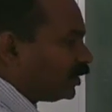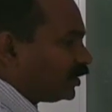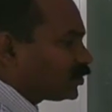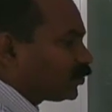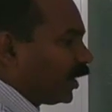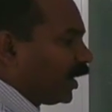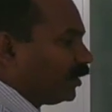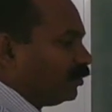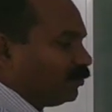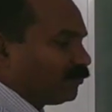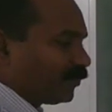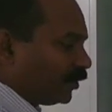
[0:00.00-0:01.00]
this
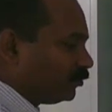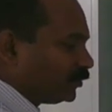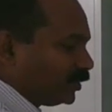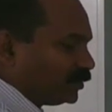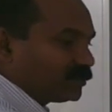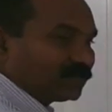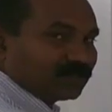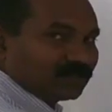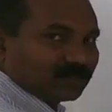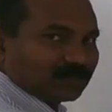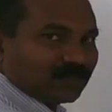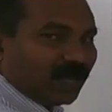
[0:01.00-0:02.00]
value from this
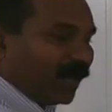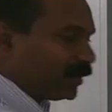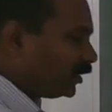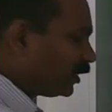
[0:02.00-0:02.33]
and